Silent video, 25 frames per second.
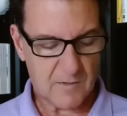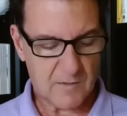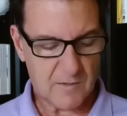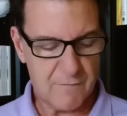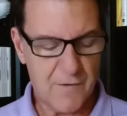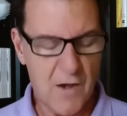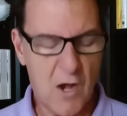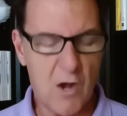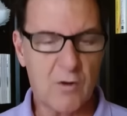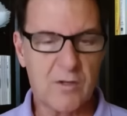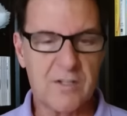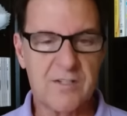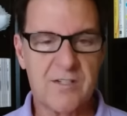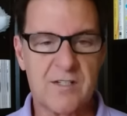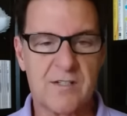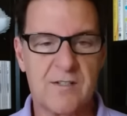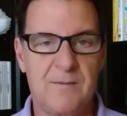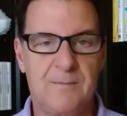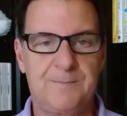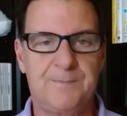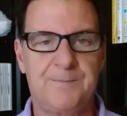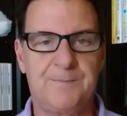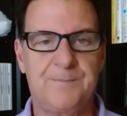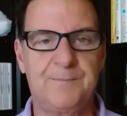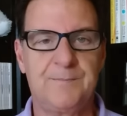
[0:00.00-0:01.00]
Folks,
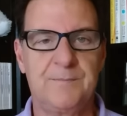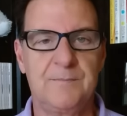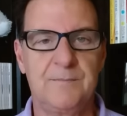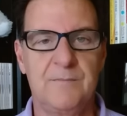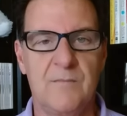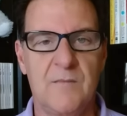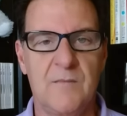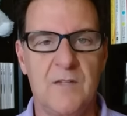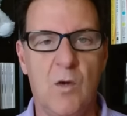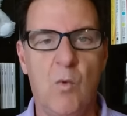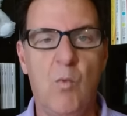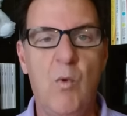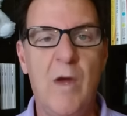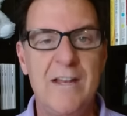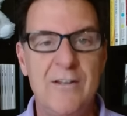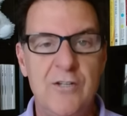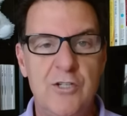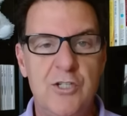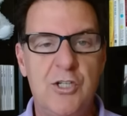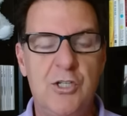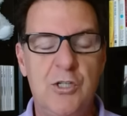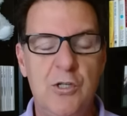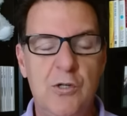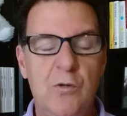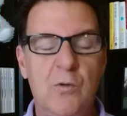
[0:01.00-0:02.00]
when
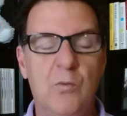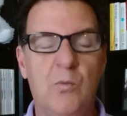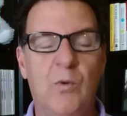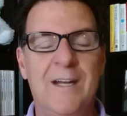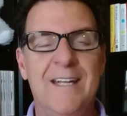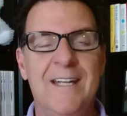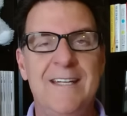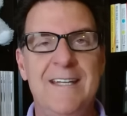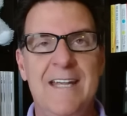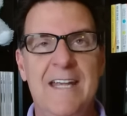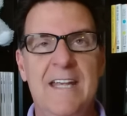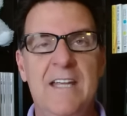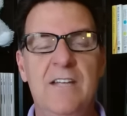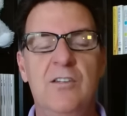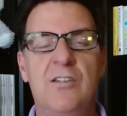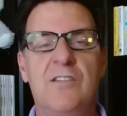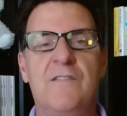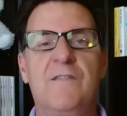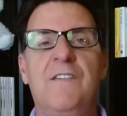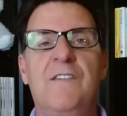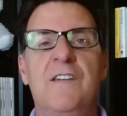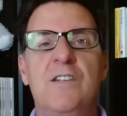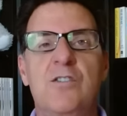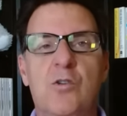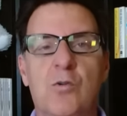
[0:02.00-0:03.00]
two, when an
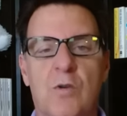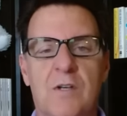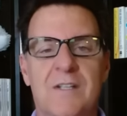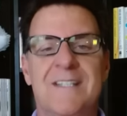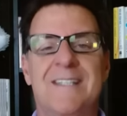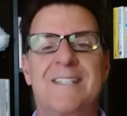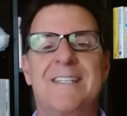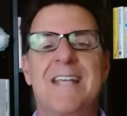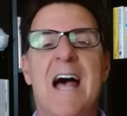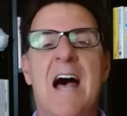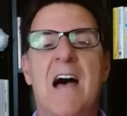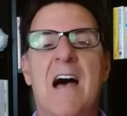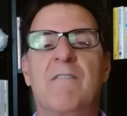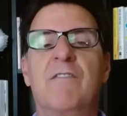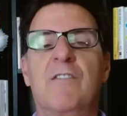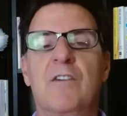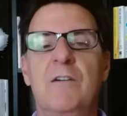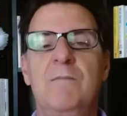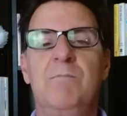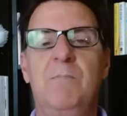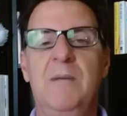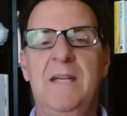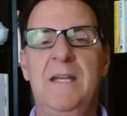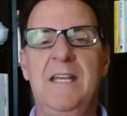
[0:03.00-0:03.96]
individual sovereign